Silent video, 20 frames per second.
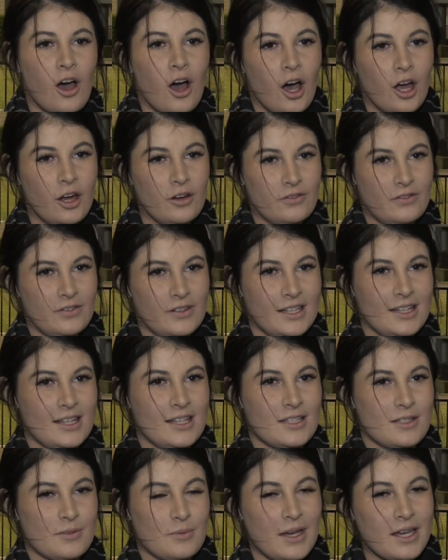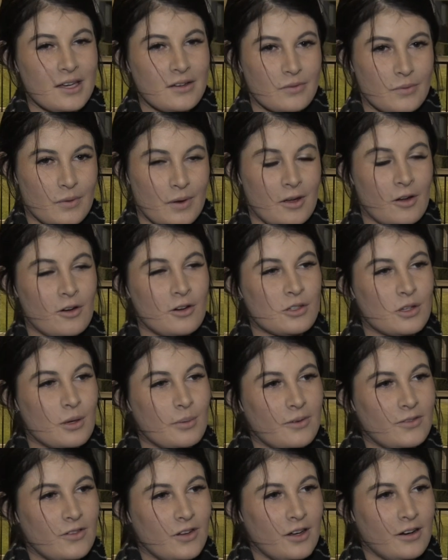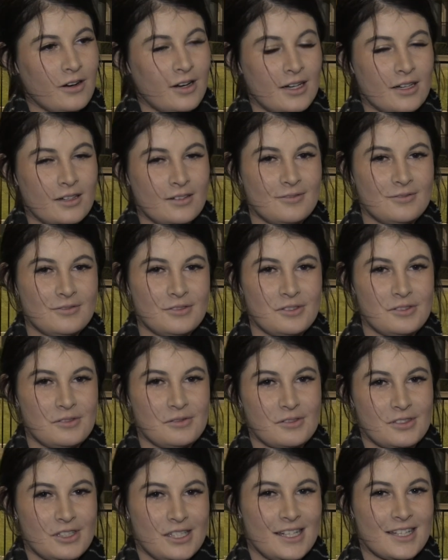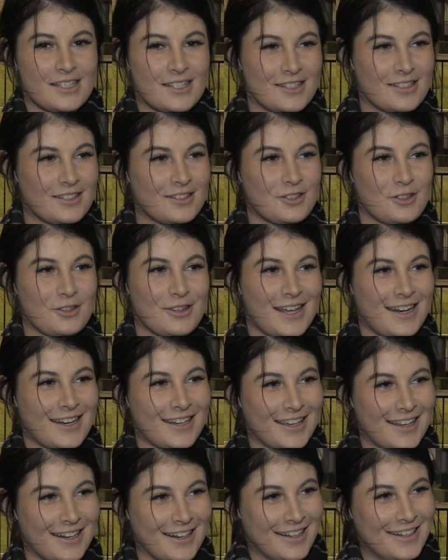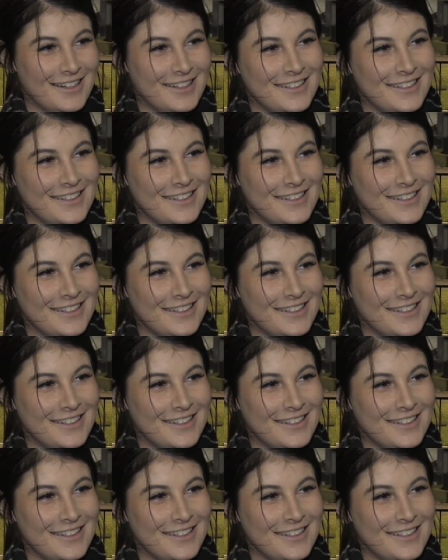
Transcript: hopefully this week we're on top of her and she doesn't do that again.